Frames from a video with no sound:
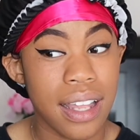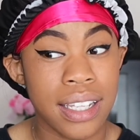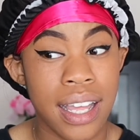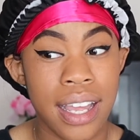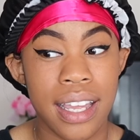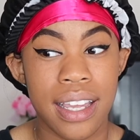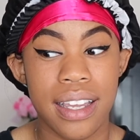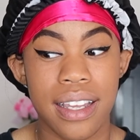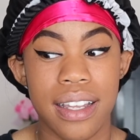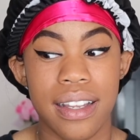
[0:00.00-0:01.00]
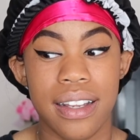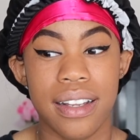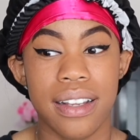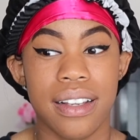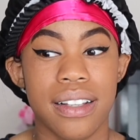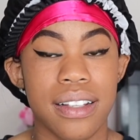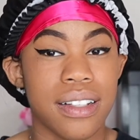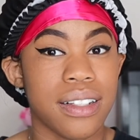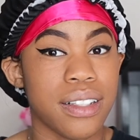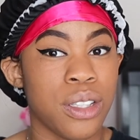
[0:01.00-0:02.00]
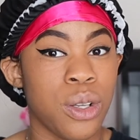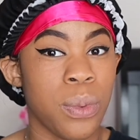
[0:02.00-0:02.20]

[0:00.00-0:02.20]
like the